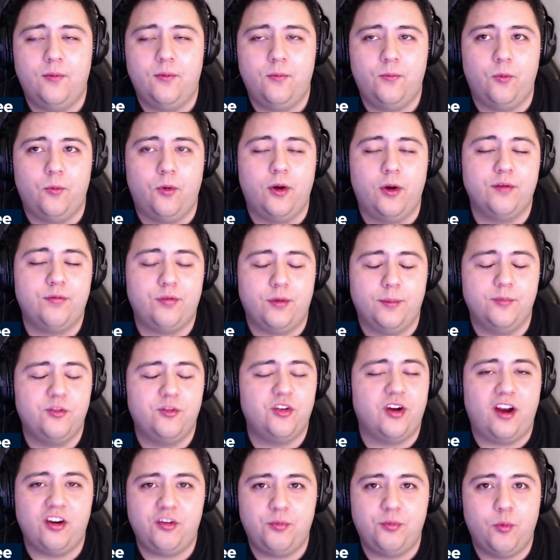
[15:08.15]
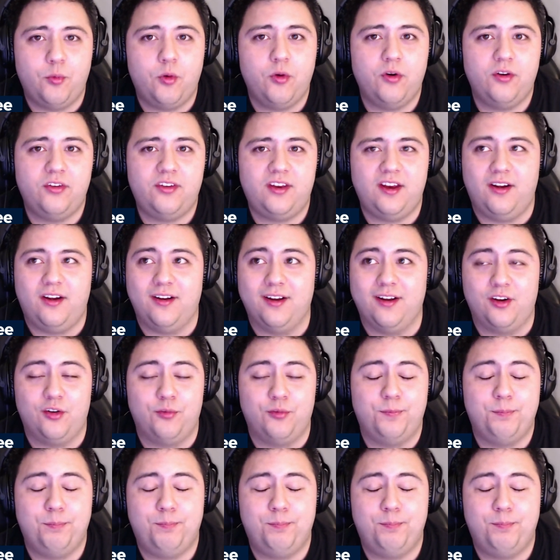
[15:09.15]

One from Josh Morrissey on a